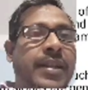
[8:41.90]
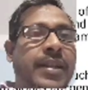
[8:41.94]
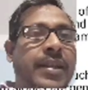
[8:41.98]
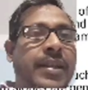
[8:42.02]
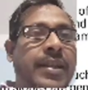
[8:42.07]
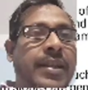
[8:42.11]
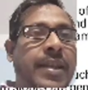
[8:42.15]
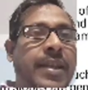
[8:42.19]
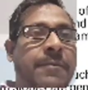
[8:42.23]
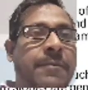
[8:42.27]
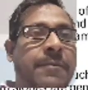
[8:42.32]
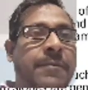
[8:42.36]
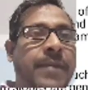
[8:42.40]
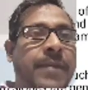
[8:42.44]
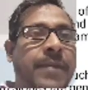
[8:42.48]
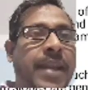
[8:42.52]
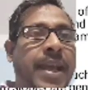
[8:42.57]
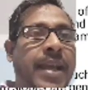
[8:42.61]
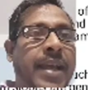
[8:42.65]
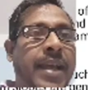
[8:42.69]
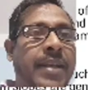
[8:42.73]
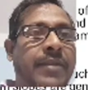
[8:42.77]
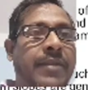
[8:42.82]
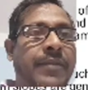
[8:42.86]
The
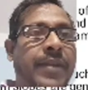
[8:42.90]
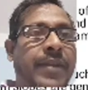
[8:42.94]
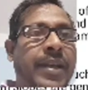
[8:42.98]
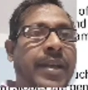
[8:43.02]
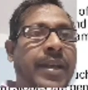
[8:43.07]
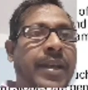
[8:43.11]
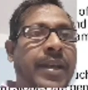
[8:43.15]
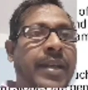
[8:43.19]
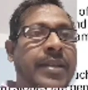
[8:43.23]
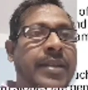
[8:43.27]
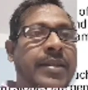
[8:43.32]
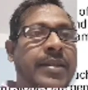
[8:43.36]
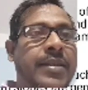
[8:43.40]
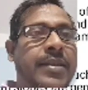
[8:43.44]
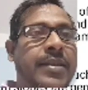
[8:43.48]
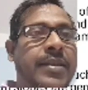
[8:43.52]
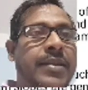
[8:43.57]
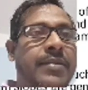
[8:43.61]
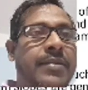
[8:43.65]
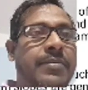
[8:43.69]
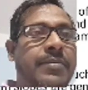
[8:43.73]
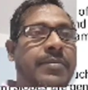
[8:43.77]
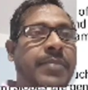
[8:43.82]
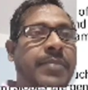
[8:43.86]
flat valleys
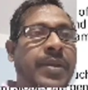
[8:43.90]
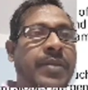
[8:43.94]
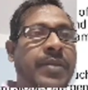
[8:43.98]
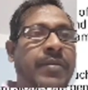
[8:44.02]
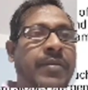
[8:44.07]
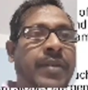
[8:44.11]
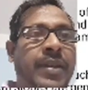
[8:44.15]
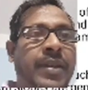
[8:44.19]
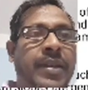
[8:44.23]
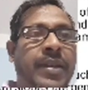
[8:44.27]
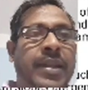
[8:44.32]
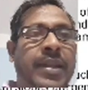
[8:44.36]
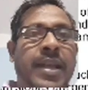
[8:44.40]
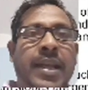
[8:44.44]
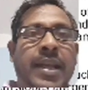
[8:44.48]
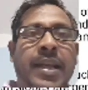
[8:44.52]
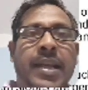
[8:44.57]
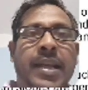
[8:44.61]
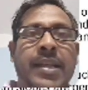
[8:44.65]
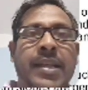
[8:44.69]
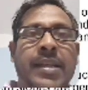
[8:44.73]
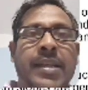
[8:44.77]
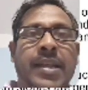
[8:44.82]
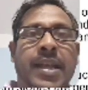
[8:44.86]
between the
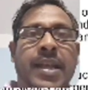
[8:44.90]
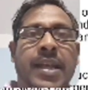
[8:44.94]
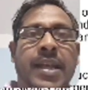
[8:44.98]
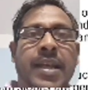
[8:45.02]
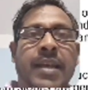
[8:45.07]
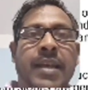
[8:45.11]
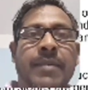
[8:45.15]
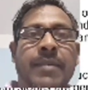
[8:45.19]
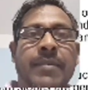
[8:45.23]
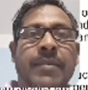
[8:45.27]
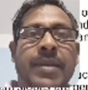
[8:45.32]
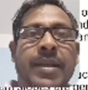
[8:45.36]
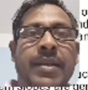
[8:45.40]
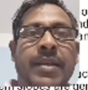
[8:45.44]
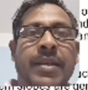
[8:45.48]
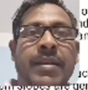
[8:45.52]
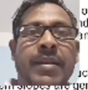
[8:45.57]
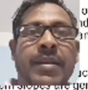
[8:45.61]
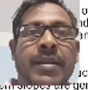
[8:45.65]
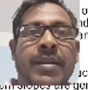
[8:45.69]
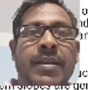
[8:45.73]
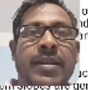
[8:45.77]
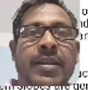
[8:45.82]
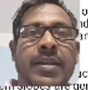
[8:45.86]
lesser
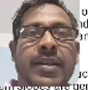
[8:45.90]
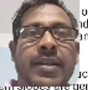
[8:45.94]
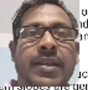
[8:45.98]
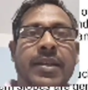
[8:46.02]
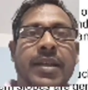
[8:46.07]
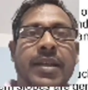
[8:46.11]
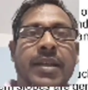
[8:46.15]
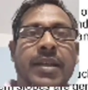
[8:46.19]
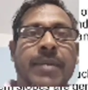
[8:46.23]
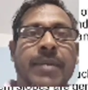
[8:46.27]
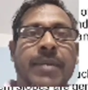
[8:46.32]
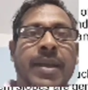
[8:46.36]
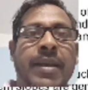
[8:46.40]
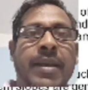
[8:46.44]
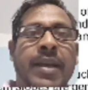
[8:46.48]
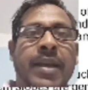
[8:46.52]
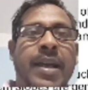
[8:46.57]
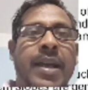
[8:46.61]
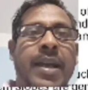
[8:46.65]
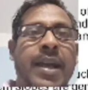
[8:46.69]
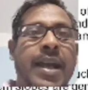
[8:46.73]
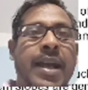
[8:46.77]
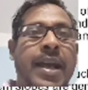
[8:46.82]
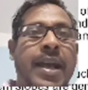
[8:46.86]

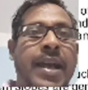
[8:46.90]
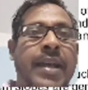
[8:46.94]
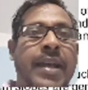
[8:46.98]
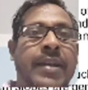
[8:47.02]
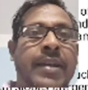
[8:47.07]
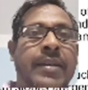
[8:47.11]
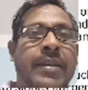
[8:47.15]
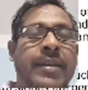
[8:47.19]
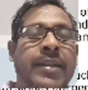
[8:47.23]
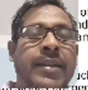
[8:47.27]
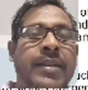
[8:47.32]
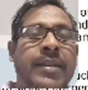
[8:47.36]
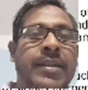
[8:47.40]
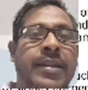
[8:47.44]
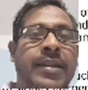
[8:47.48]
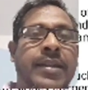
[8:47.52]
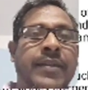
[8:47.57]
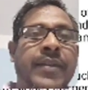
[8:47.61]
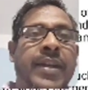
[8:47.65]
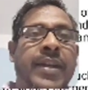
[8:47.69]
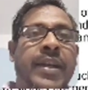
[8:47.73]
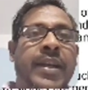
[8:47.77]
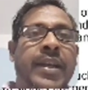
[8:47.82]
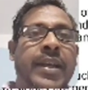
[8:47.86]
Himalaya and the
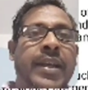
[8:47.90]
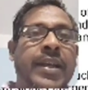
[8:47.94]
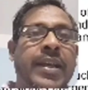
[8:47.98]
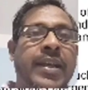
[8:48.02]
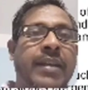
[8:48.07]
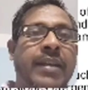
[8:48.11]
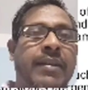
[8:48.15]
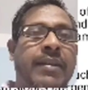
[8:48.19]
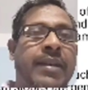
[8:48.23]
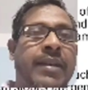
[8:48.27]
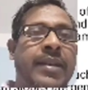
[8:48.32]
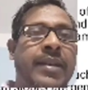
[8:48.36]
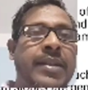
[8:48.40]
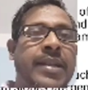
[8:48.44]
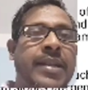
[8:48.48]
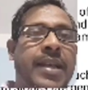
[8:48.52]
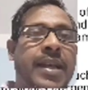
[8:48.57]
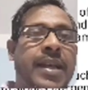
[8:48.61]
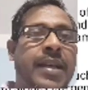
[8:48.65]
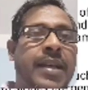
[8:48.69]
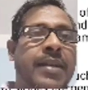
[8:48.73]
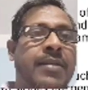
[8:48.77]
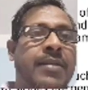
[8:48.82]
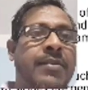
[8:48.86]
Shivalik range
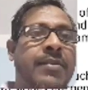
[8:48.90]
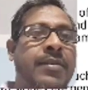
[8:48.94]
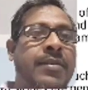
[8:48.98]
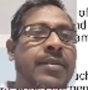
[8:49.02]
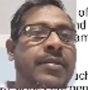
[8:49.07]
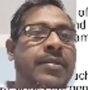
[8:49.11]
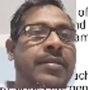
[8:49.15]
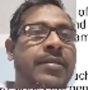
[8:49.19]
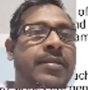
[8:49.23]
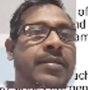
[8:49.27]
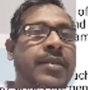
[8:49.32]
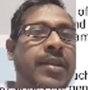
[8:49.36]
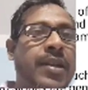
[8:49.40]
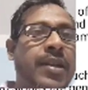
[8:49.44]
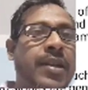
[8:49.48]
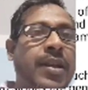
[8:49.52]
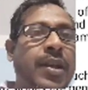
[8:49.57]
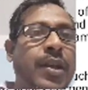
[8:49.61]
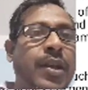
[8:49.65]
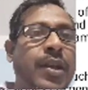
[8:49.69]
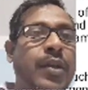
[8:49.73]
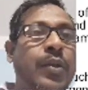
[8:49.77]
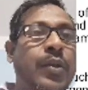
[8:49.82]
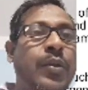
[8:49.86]
are called
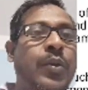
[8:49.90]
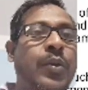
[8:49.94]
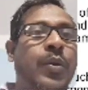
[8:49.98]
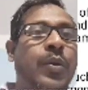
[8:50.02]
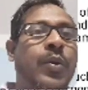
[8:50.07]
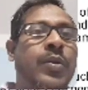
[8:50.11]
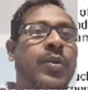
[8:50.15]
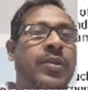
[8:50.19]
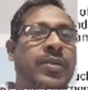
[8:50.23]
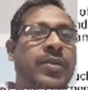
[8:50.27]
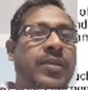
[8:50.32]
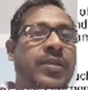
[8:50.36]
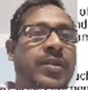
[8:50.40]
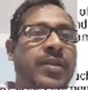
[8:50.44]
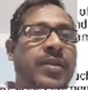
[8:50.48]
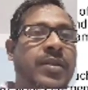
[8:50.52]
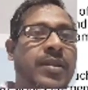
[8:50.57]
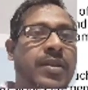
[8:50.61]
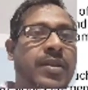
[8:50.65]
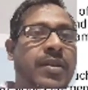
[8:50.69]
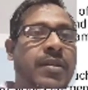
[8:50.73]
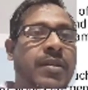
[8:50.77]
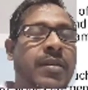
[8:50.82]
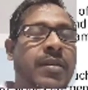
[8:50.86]
dunes
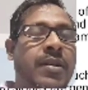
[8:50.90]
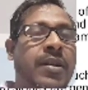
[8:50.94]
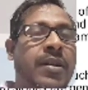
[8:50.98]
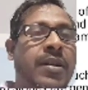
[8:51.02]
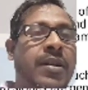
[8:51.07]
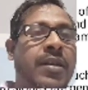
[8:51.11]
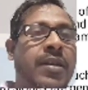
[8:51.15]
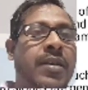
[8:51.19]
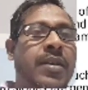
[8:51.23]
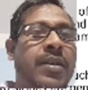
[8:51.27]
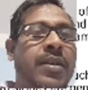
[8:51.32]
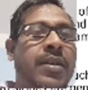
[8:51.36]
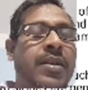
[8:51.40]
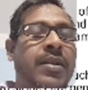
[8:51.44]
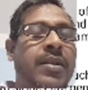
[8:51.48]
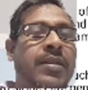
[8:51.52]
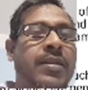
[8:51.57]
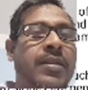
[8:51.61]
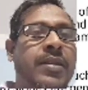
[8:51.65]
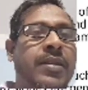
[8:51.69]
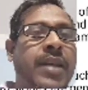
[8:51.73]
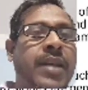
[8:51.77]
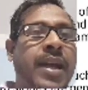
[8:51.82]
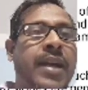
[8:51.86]
or
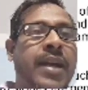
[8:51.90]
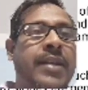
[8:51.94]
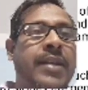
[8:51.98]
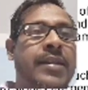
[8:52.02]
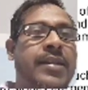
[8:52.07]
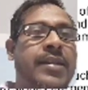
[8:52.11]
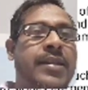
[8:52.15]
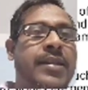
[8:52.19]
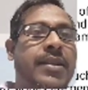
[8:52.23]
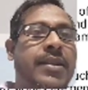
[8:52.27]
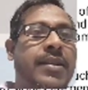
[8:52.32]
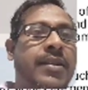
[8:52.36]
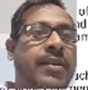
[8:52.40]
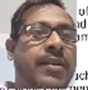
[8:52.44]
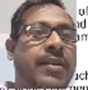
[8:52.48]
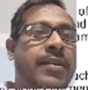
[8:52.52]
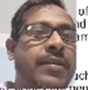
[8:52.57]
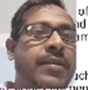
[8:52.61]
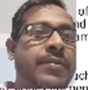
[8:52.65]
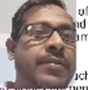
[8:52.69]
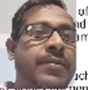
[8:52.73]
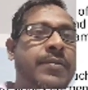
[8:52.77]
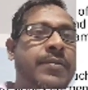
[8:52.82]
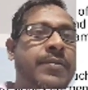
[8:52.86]
dans,
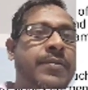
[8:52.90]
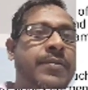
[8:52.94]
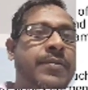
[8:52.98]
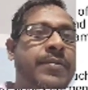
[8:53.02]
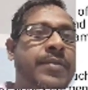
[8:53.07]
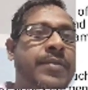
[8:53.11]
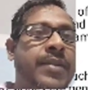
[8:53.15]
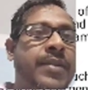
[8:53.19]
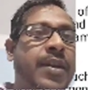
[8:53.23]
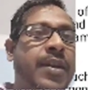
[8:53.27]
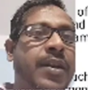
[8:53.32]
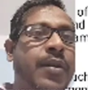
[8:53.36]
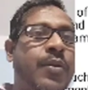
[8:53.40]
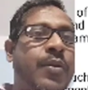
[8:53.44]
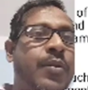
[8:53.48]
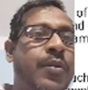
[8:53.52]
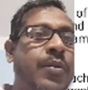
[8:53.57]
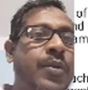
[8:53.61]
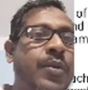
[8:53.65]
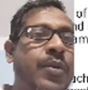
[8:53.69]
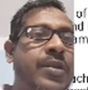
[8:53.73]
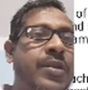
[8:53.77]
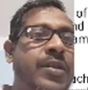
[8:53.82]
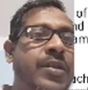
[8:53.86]
of
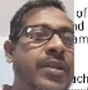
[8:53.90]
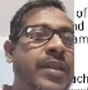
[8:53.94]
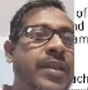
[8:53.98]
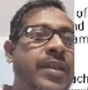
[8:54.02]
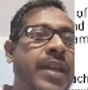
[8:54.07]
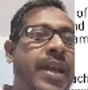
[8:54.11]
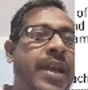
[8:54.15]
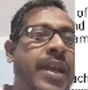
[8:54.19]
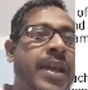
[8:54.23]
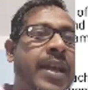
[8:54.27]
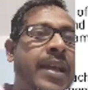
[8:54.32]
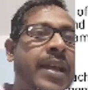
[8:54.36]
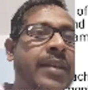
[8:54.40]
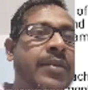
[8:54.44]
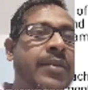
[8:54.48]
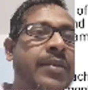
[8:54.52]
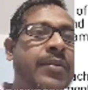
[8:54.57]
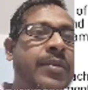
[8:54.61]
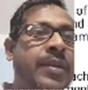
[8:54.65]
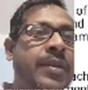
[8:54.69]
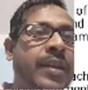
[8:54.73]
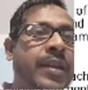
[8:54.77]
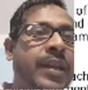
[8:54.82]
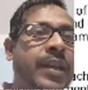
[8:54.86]
which
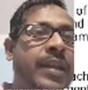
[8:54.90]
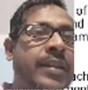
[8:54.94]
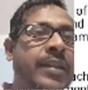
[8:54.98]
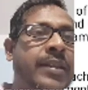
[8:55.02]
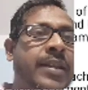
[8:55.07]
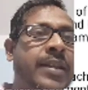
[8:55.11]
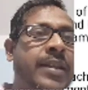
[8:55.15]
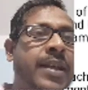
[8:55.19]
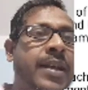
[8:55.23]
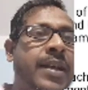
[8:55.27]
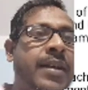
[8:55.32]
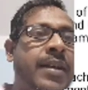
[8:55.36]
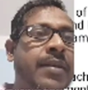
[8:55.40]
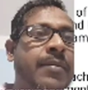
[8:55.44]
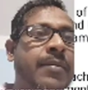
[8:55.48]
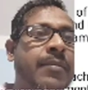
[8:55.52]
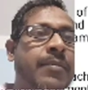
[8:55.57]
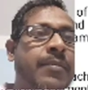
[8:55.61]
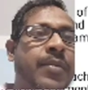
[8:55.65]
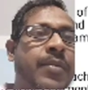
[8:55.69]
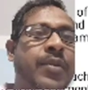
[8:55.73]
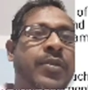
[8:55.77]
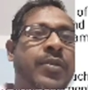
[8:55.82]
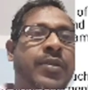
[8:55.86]
Dehradun is the
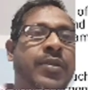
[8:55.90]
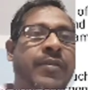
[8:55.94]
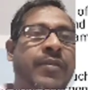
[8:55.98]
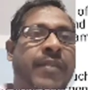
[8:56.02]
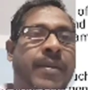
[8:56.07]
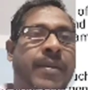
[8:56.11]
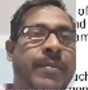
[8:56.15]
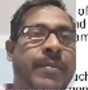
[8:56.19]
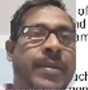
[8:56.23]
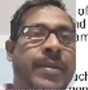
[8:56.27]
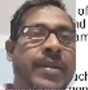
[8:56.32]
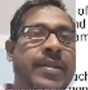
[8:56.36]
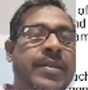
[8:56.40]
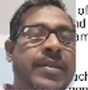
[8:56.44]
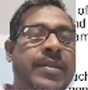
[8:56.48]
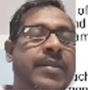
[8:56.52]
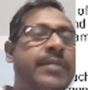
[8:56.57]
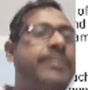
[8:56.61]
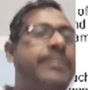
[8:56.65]
most famous.